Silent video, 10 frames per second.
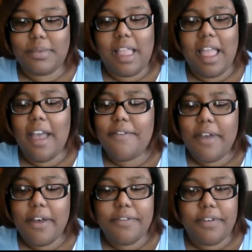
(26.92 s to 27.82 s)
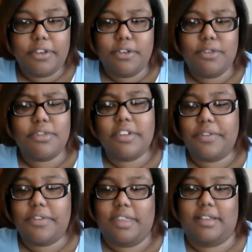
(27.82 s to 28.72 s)
have health issues or
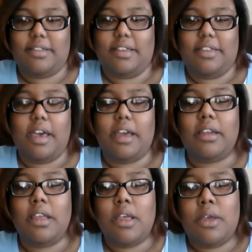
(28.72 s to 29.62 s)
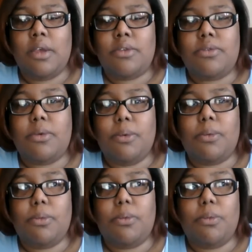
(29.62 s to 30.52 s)
different things like that.
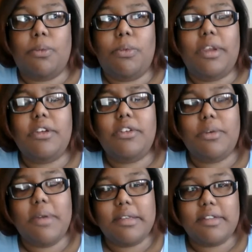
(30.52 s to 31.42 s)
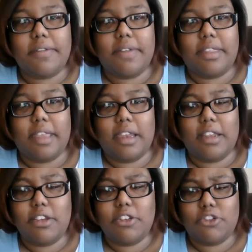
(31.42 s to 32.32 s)
So when you're doing stuff like that,
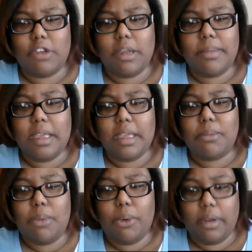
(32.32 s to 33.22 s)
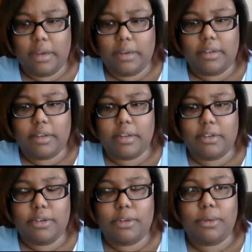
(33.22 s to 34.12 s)
it's extremely important
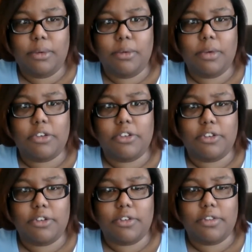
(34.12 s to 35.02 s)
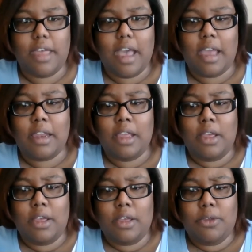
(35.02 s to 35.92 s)
to ensure that
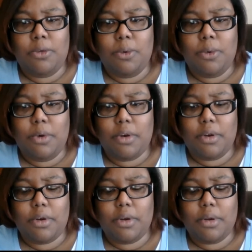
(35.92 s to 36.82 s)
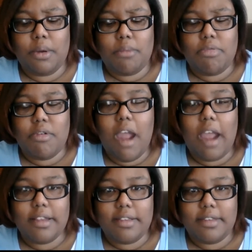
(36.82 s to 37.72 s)
you're
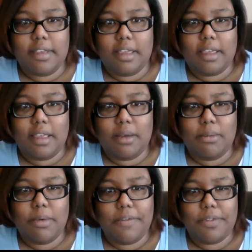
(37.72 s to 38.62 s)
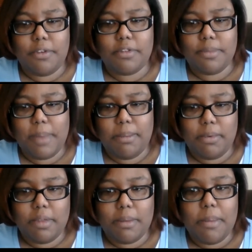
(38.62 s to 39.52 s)
practicing with those
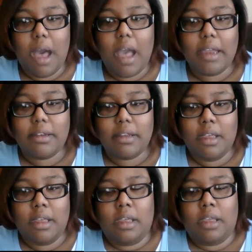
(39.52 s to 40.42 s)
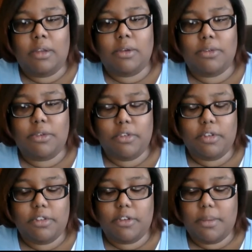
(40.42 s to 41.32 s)
people in mind. Social
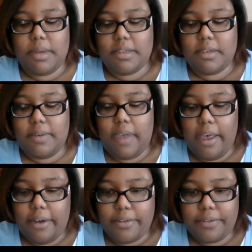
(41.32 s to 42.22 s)
determinants of health,